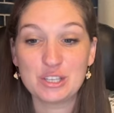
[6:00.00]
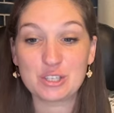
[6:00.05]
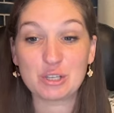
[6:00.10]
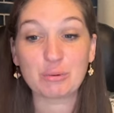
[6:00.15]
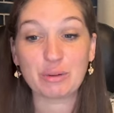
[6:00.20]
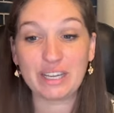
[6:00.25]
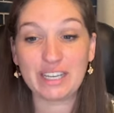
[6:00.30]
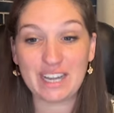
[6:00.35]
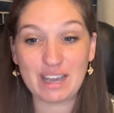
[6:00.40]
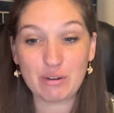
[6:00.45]
So
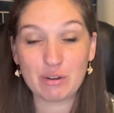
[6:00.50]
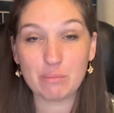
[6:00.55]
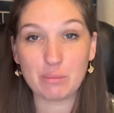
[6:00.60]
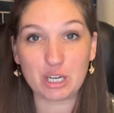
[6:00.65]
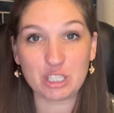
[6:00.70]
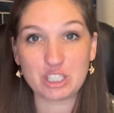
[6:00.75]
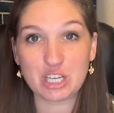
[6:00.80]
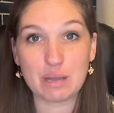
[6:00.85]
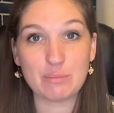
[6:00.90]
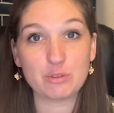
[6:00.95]
right now in
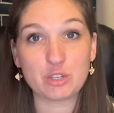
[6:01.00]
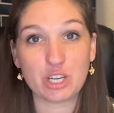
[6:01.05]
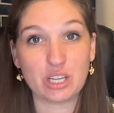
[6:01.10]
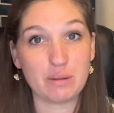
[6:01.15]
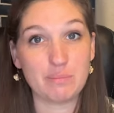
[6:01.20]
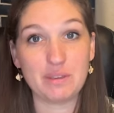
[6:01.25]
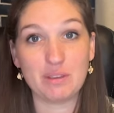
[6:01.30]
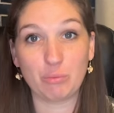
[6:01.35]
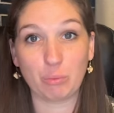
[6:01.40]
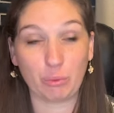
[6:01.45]
March, I'm trying
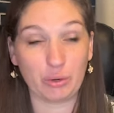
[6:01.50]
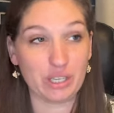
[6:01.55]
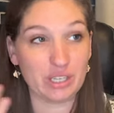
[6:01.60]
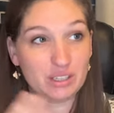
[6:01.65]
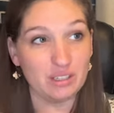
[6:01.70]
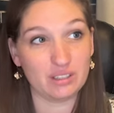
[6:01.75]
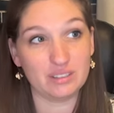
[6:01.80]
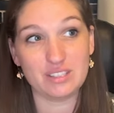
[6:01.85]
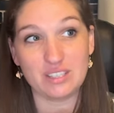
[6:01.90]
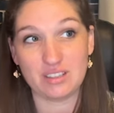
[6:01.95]
to be
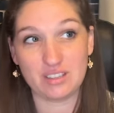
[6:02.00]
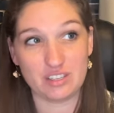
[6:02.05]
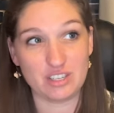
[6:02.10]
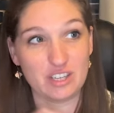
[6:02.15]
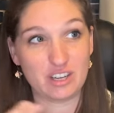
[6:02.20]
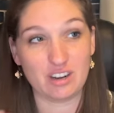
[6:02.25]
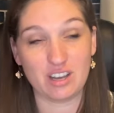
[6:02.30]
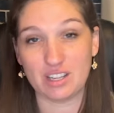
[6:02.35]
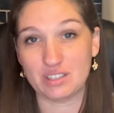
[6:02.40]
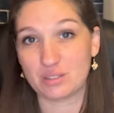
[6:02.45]
real
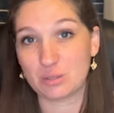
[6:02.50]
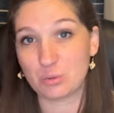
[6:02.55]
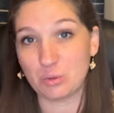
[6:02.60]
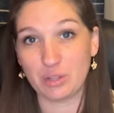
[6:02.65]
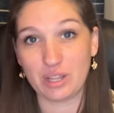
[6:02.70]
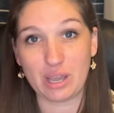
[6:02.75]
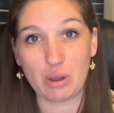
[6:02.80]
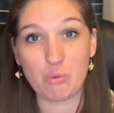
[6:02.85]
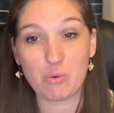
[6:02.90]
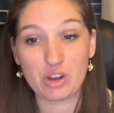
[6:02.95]
diligent on
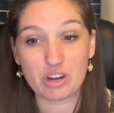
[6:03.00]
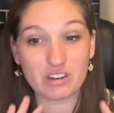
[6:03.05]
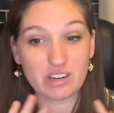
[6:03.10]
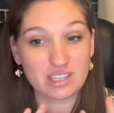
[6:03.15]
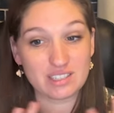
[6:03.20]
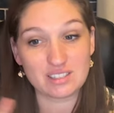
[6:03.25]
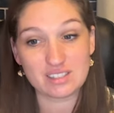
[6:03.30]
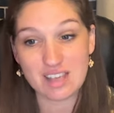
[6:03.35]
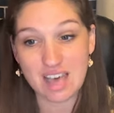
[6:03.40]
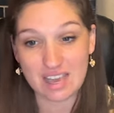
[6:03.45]
school. Like we are
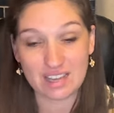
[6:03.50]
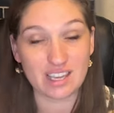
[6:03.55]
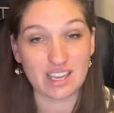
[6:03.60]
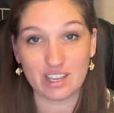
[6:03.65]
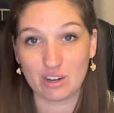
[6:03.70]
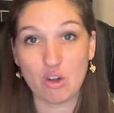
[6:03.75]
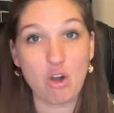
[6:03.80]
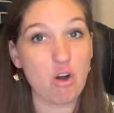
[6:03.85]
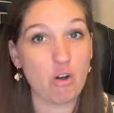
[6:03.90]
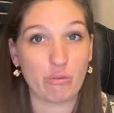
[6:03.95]
not
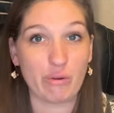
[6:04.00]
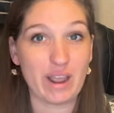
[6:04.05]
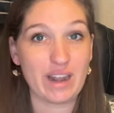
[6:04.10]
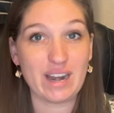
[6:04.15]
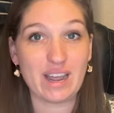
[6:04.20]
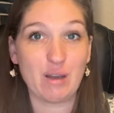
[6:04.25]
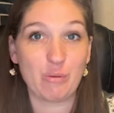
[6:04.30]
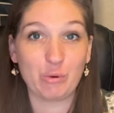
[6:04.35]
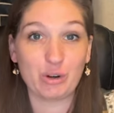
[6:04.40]
slacking at all right now.